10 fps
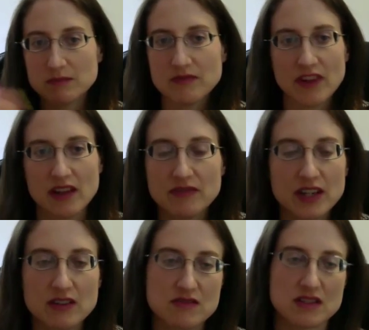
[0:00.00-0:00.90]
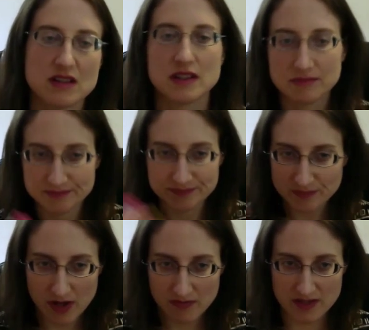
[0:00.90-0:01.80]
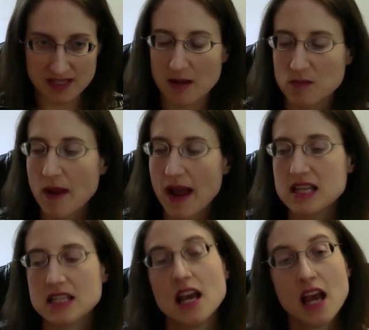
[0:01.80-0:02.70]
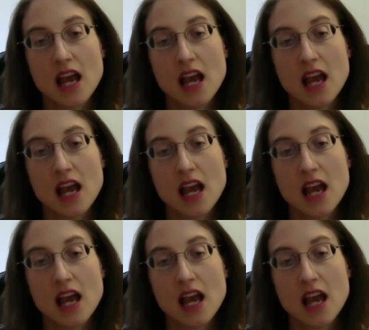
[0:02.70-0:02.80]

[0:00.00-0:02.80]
fanfic or something, wait for the time to pass.